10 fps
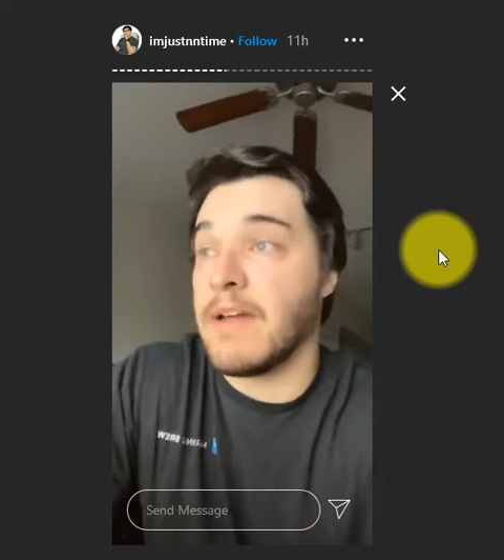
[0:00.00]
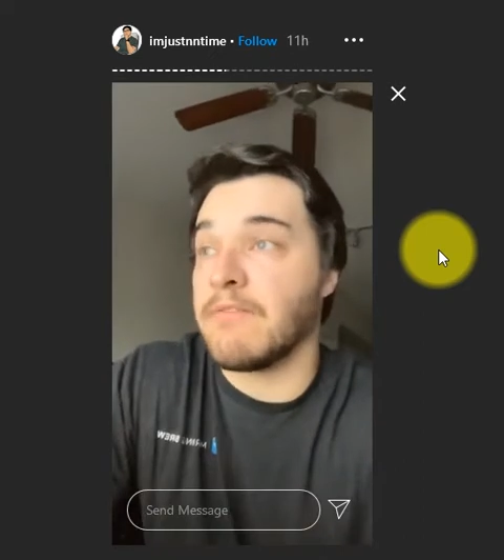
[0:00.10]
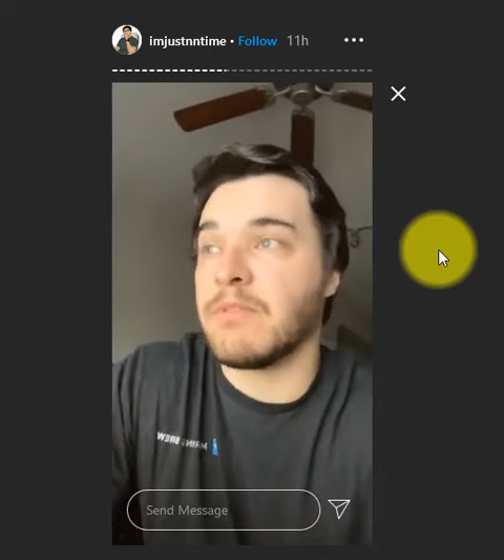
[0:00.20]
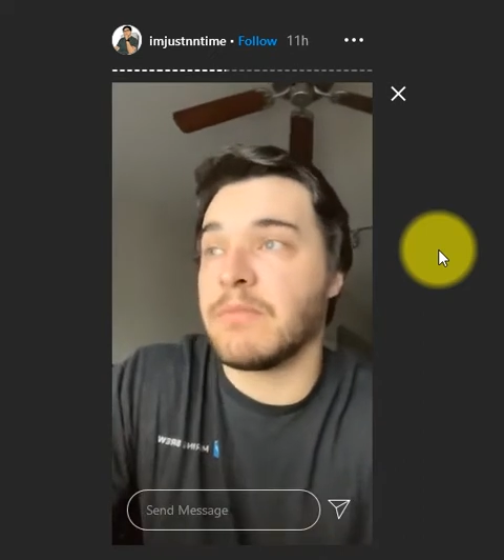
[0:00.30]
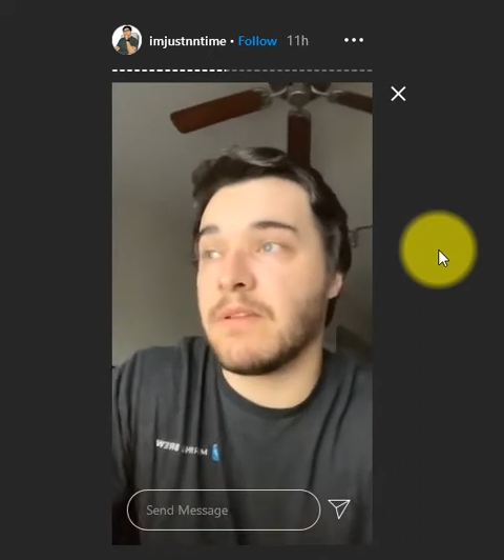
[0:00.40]

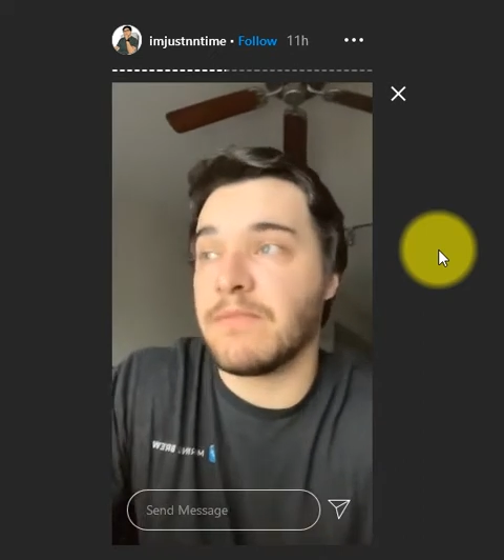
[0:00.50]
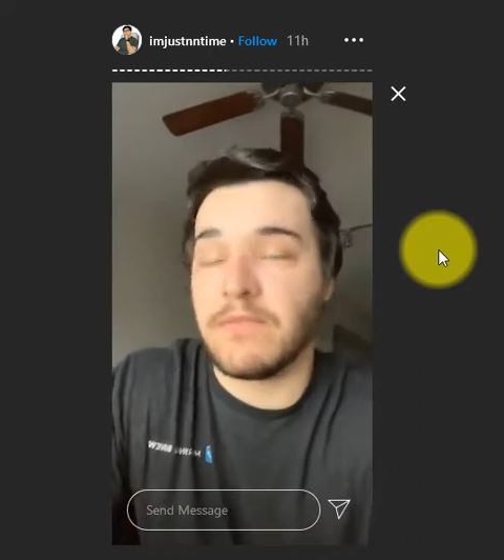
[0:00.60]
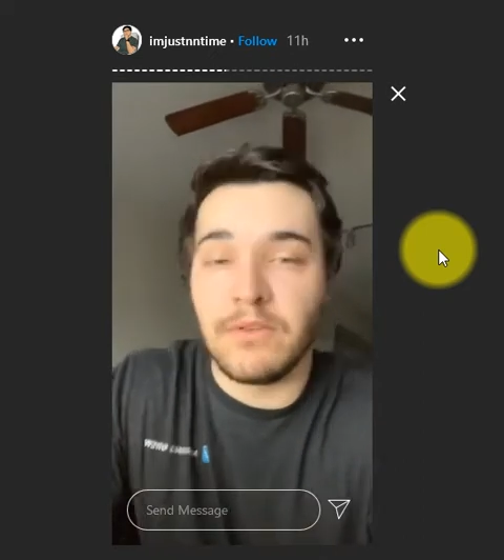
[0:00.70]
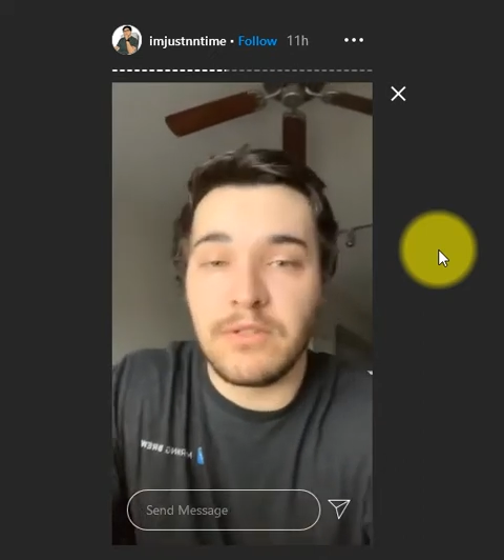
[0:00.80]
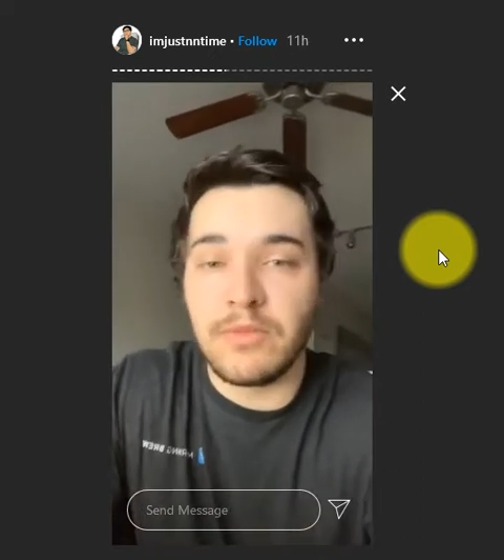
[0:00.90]
my
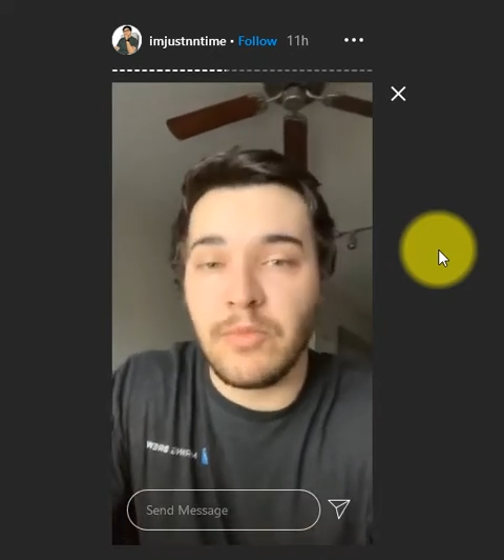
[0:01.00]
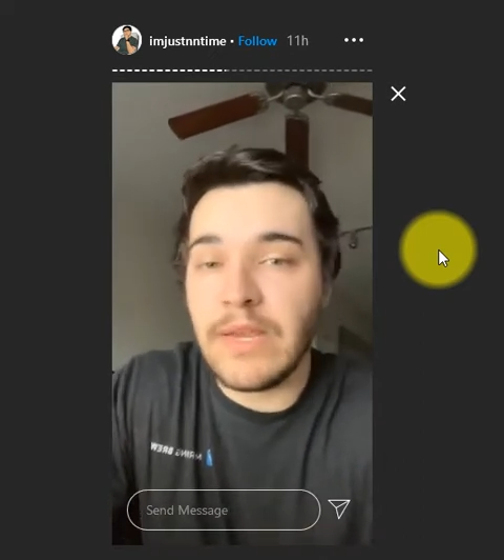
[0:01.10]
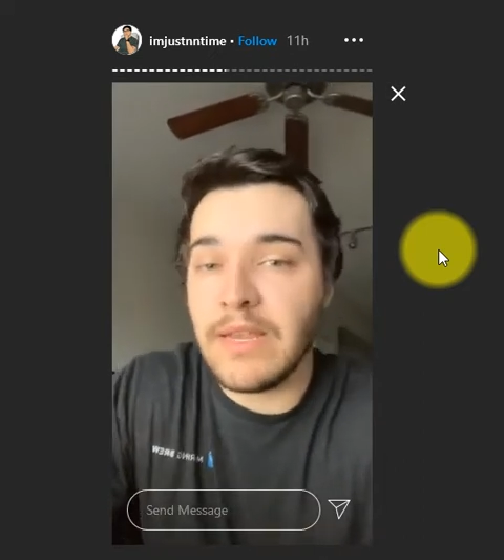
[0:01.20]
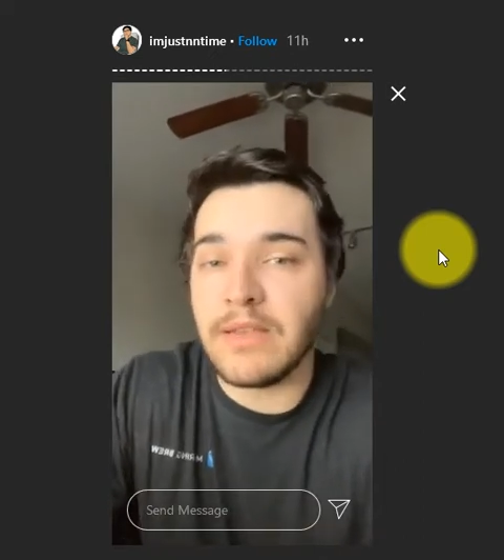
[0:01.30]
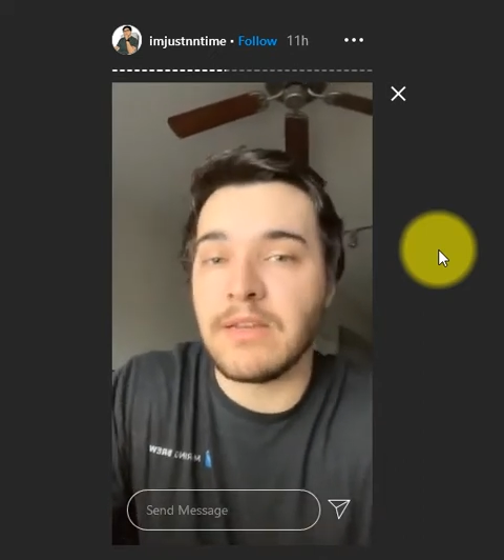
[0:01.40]
first
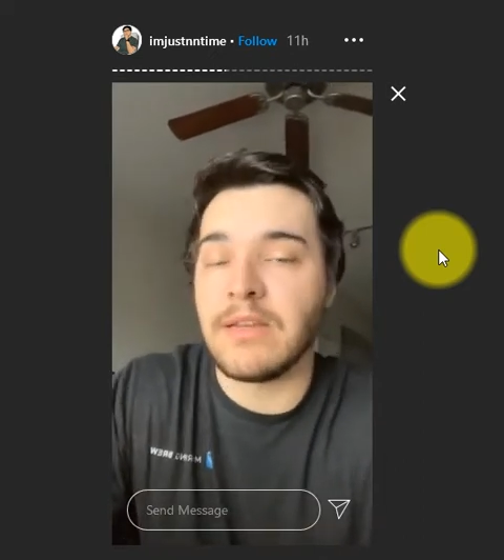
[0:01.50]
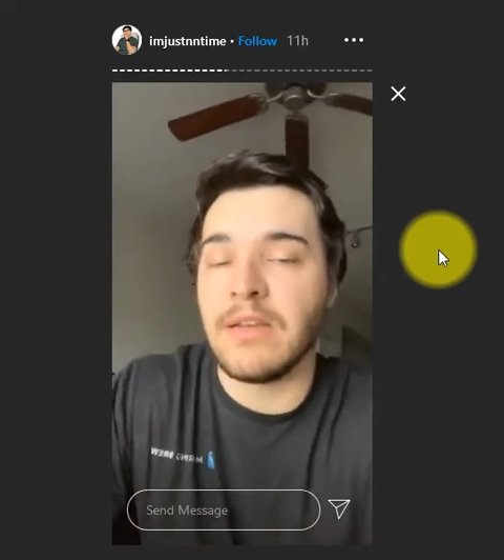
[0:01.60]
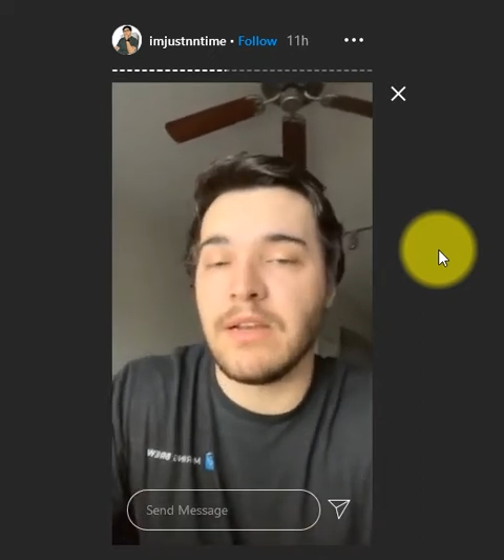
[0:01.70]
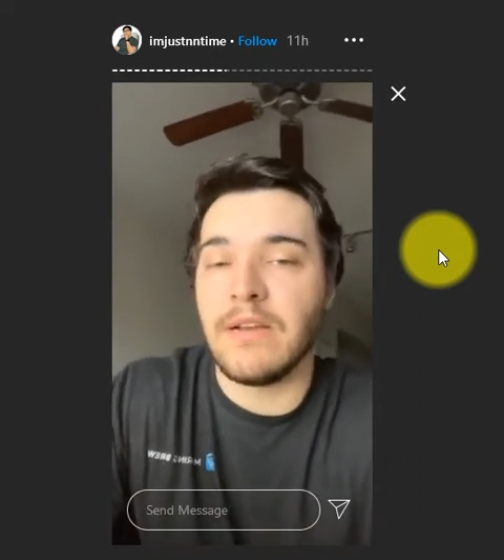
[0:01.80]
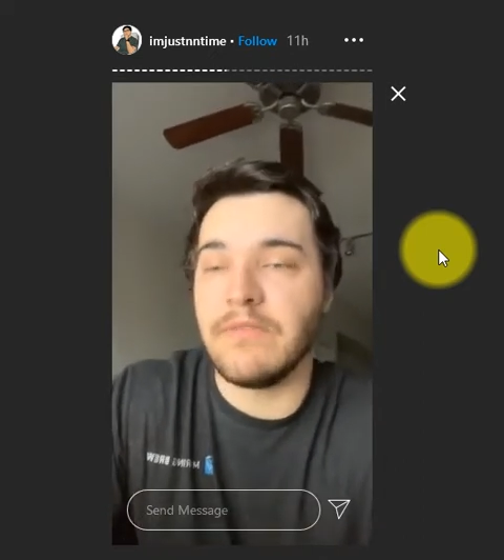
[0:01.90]
week
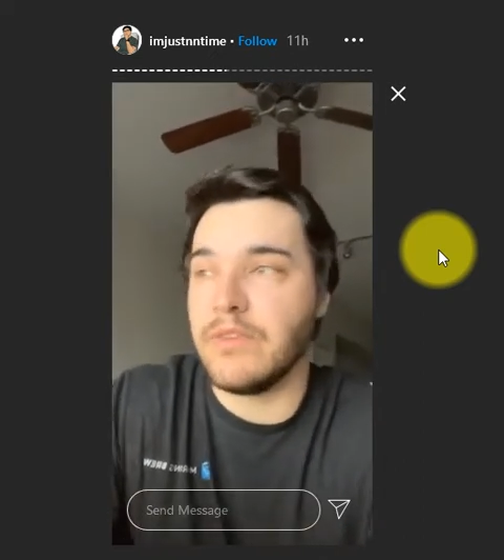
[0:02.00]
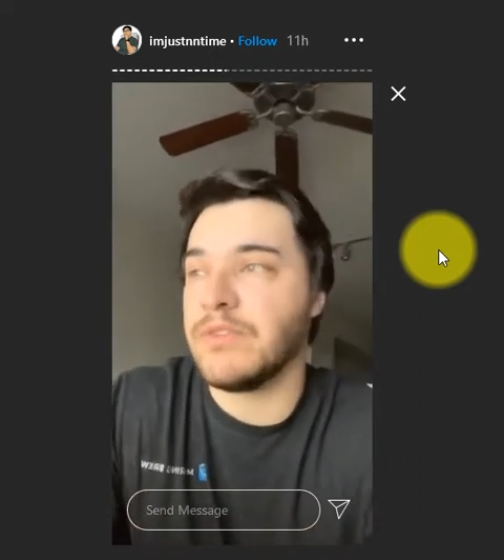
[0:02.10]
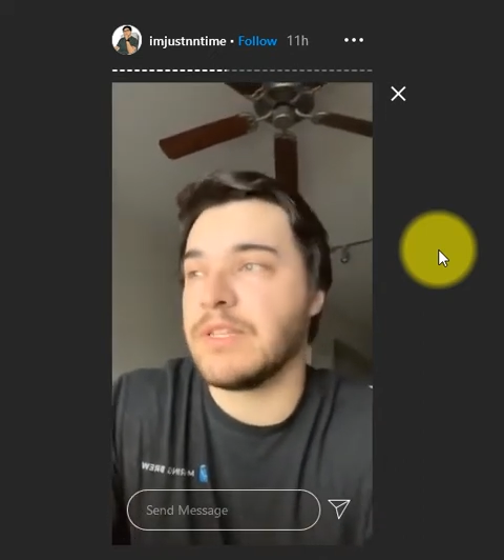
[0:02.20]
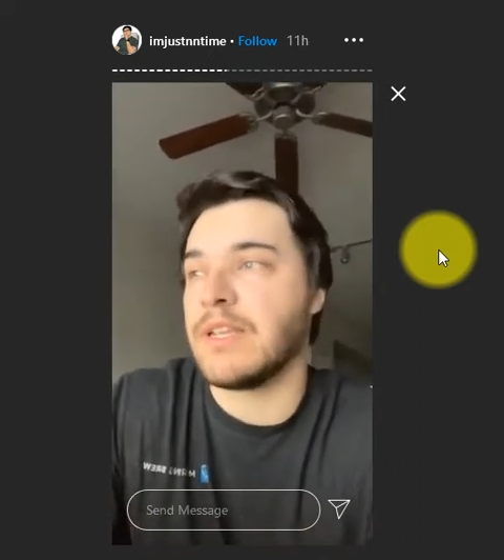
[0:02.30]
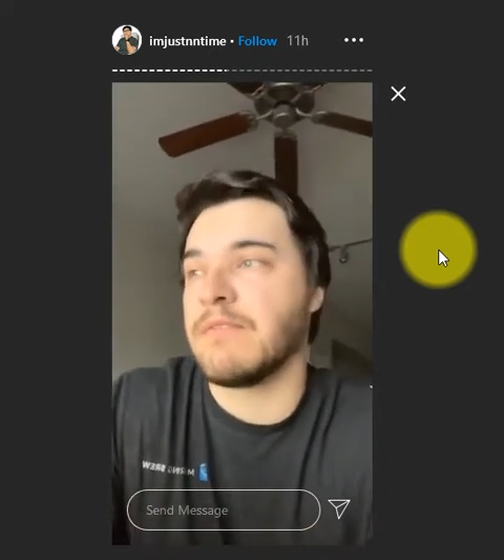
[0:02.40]
of
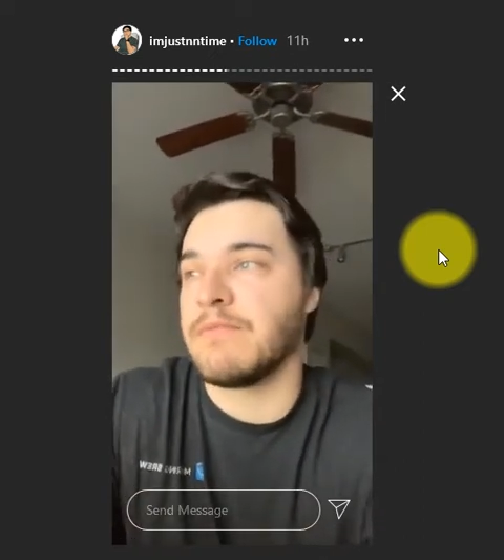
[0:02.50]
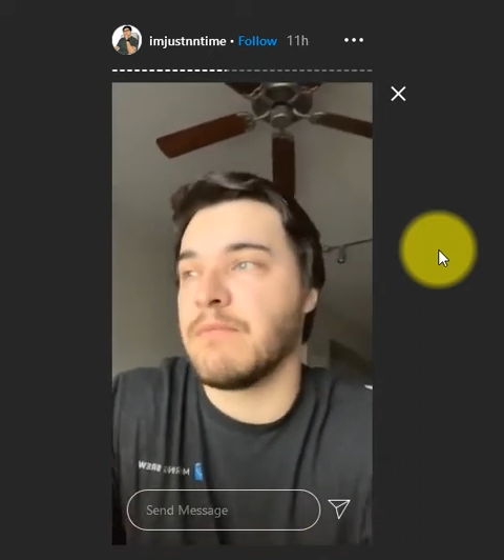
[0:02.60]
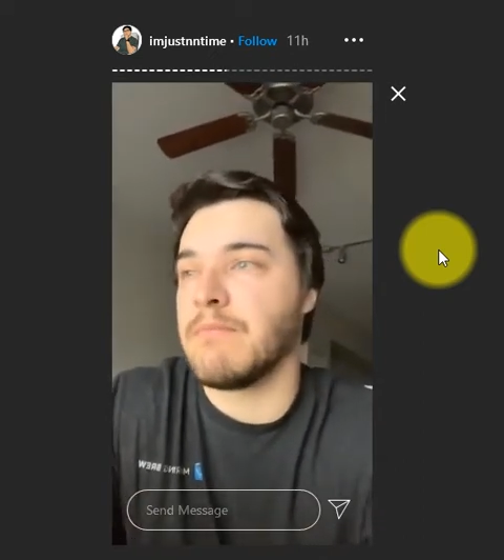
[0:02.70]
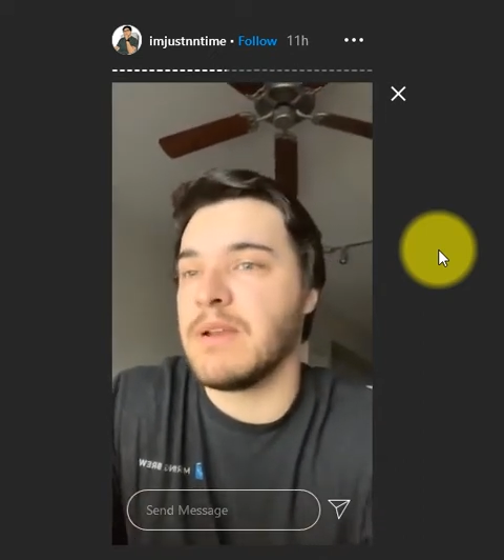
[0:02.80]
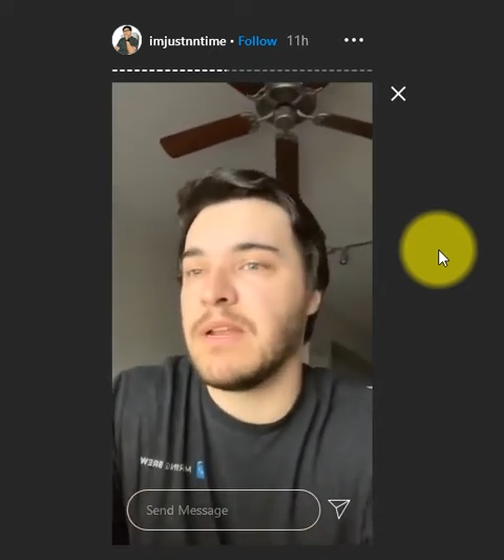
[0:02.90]
using it from
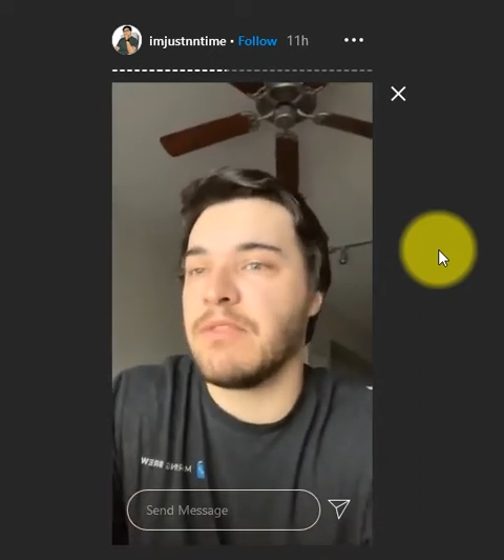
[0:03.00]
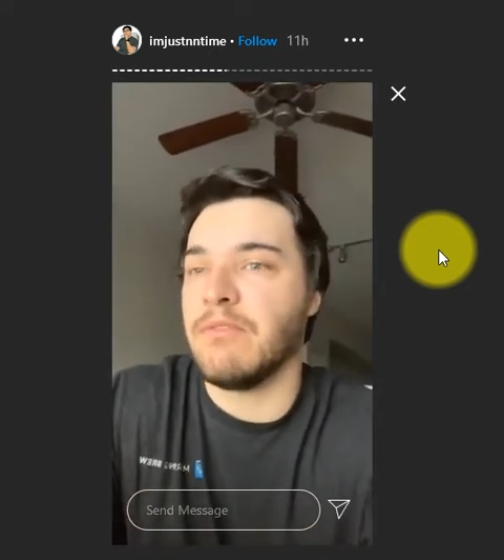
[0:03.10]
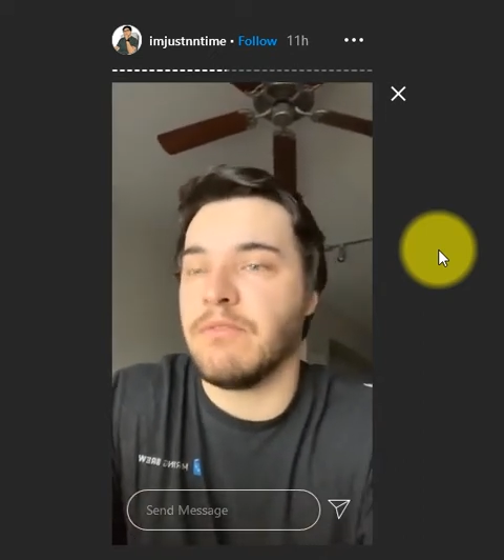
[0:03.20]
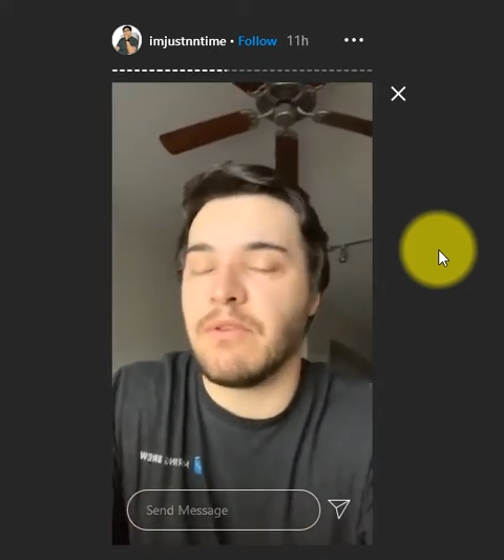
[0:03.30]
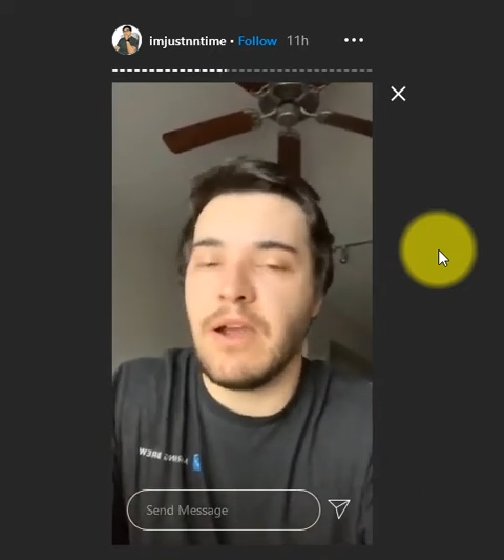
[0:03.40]
Monday through
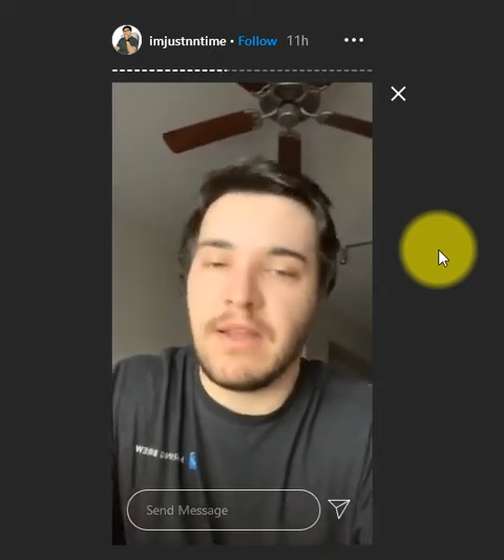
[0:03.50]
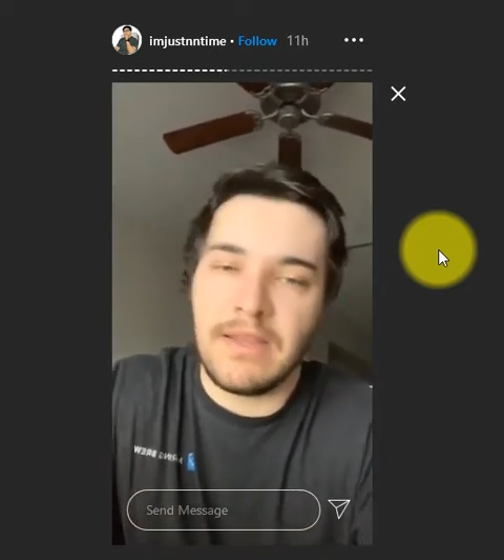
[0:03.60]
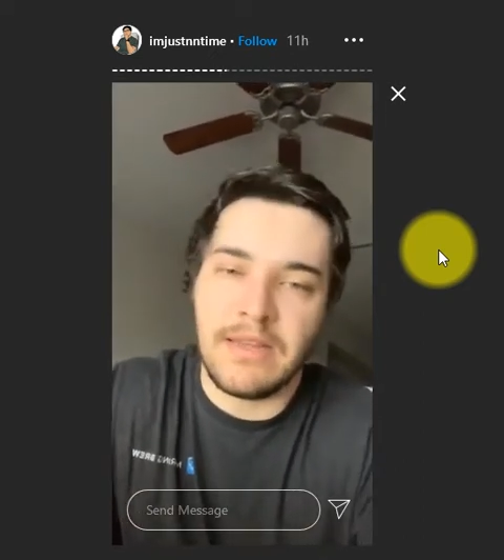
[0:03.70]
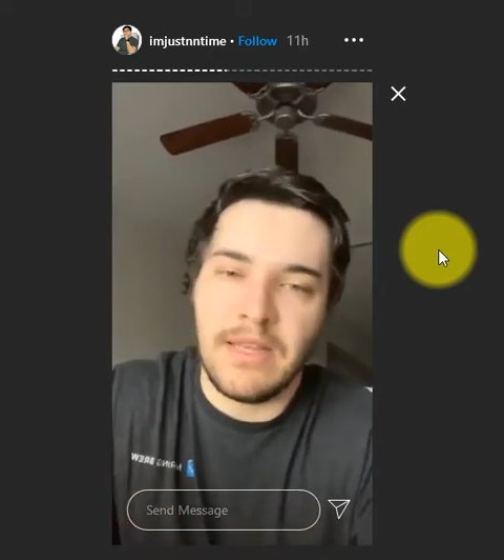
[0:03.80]
Friday.